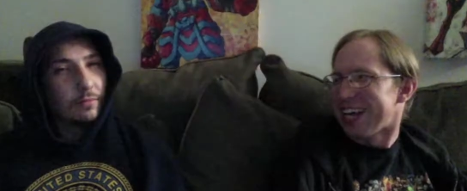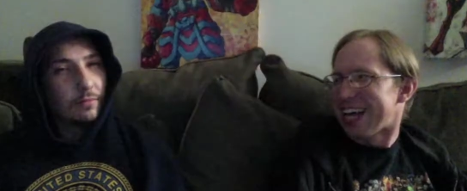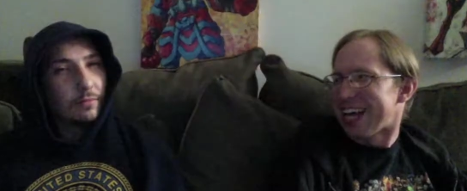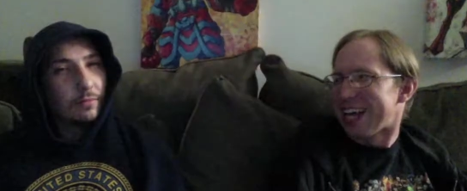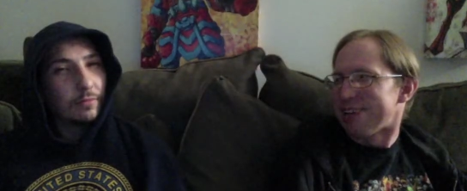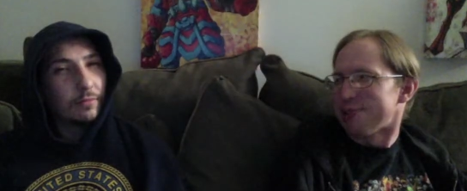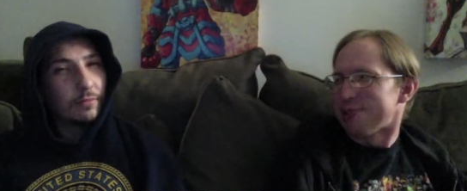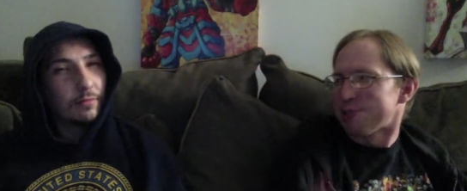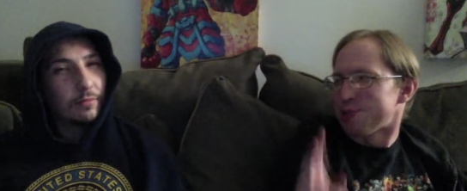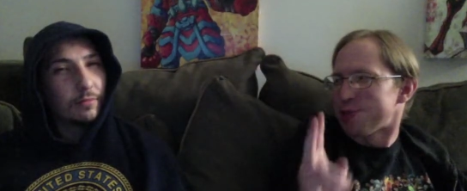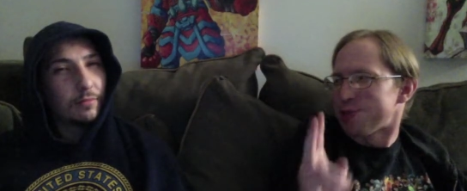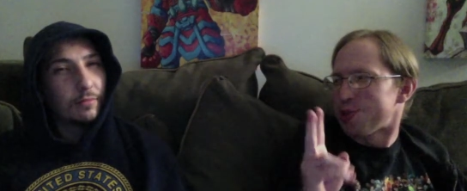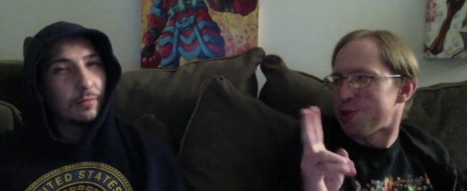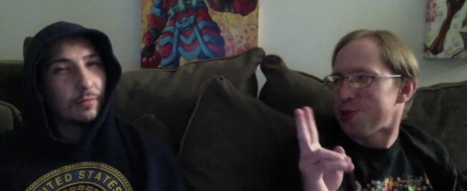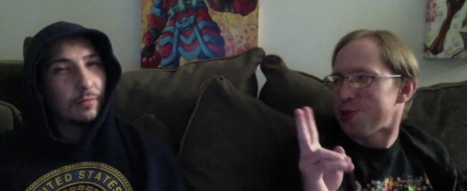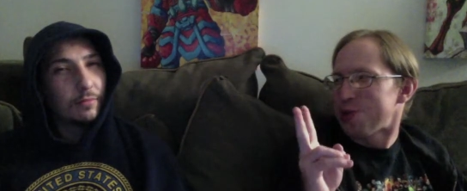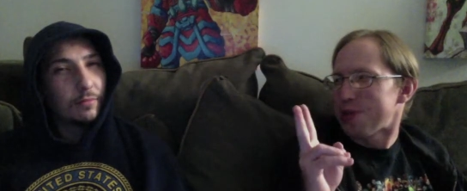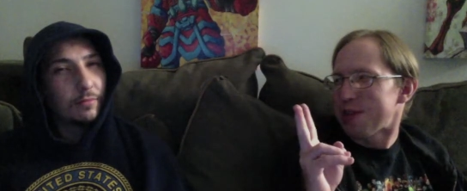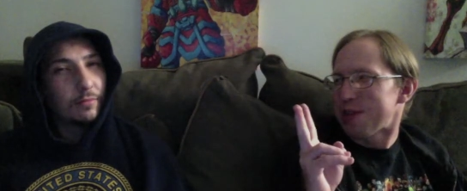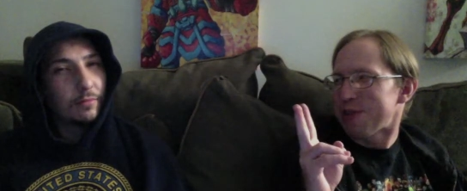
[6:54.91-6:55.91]
Speaker 1: It was
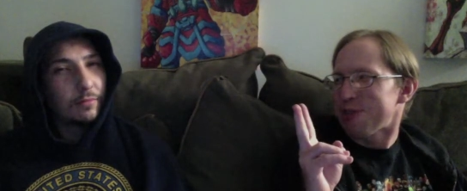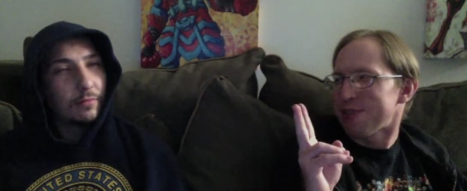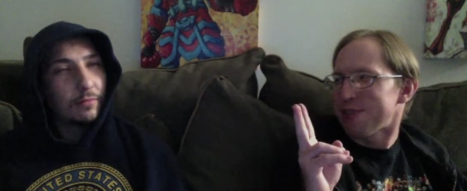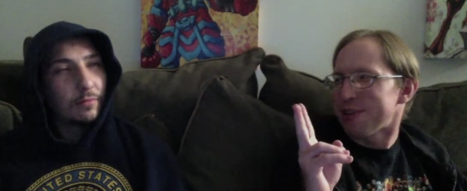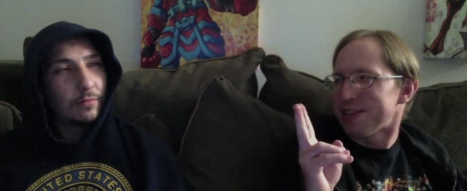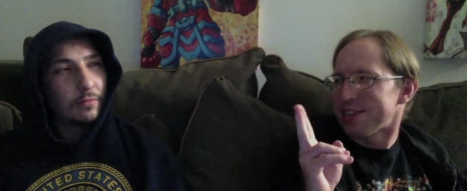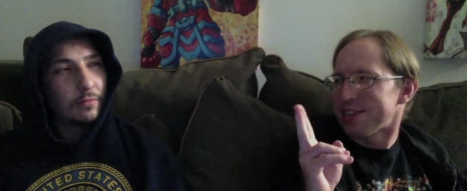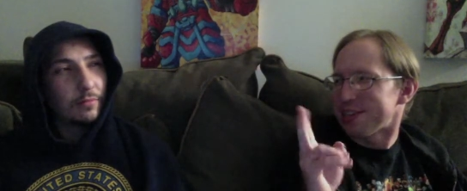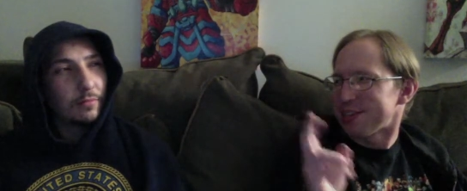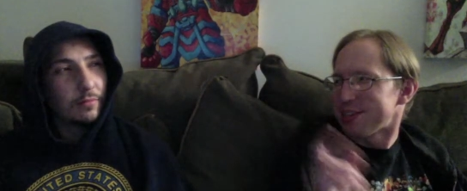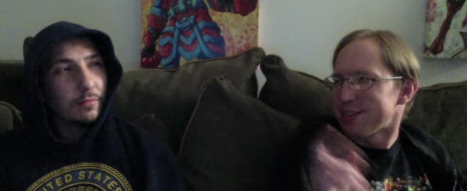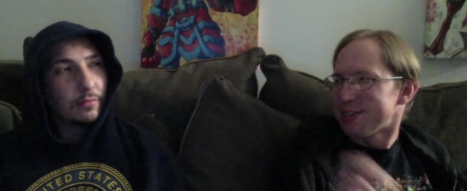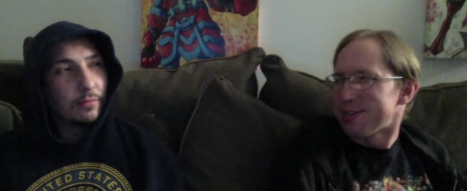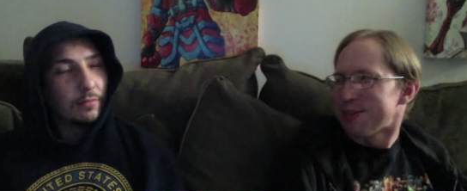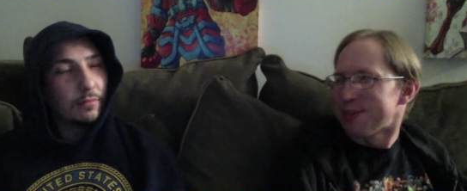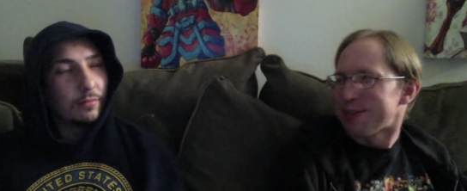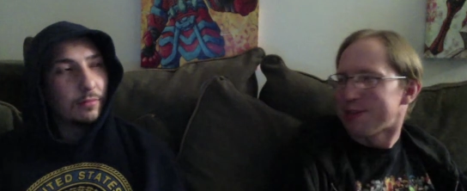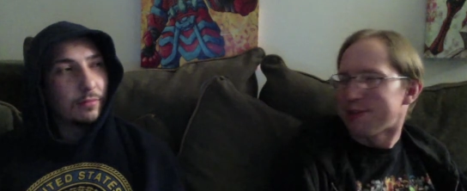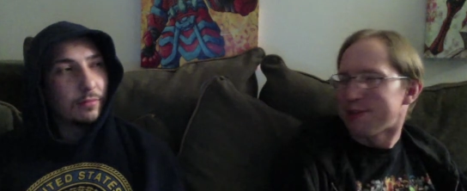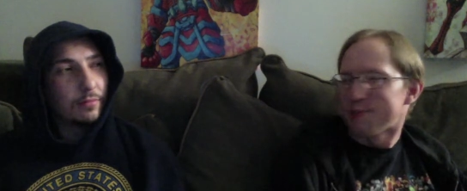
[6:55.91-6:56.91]
two different
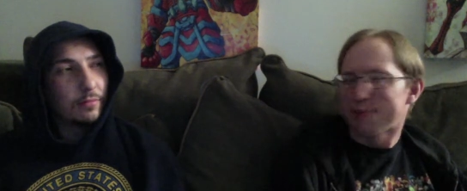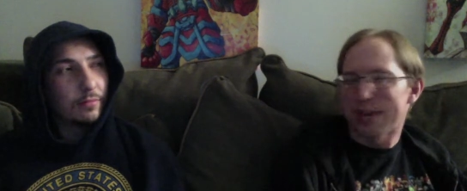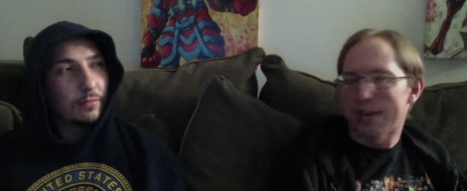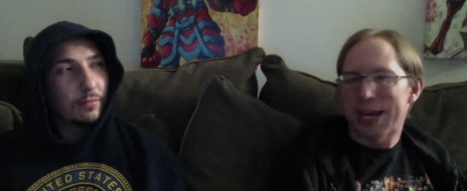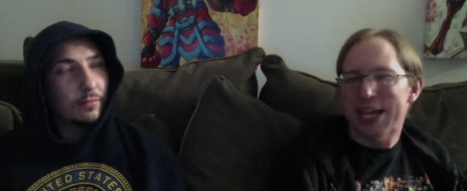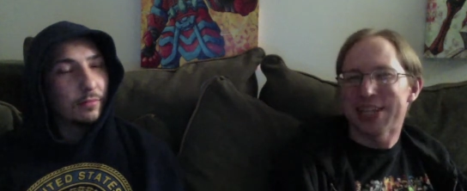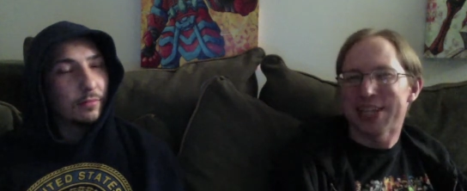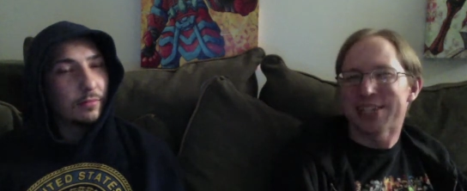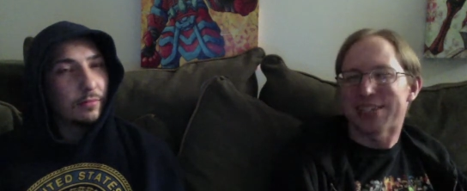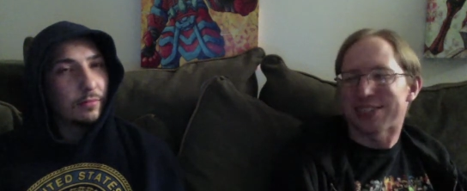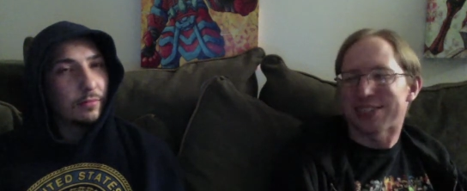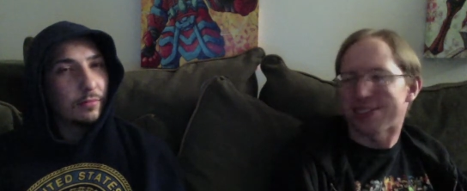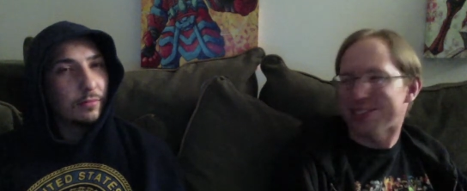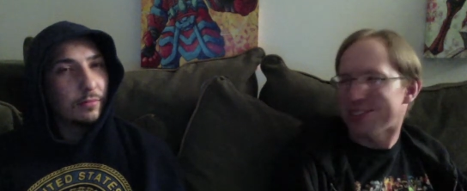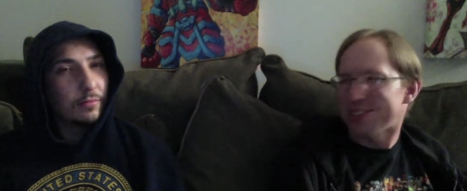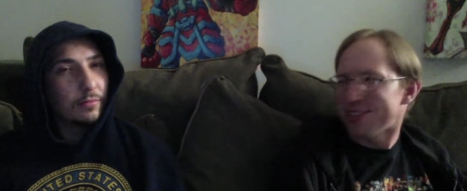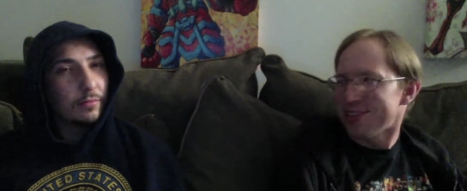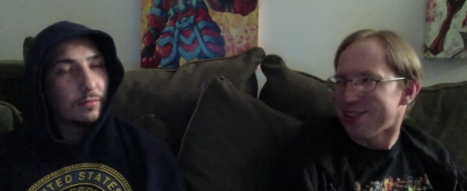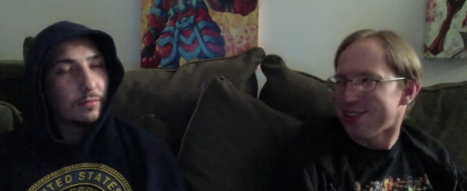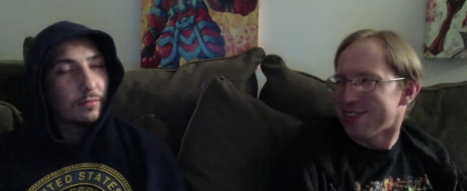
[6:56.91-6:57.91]
pages,
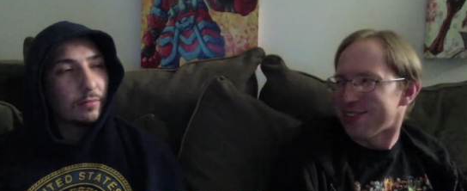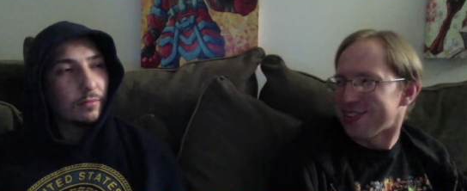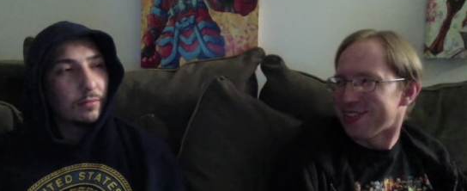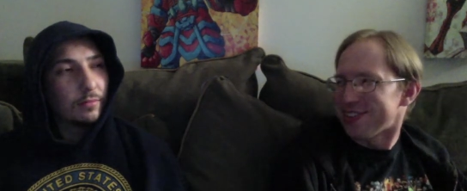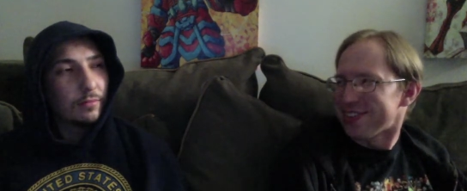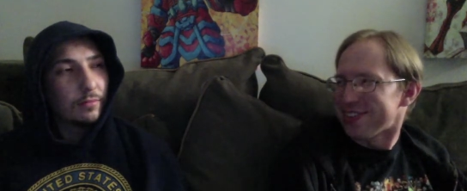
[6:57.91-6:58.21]
too.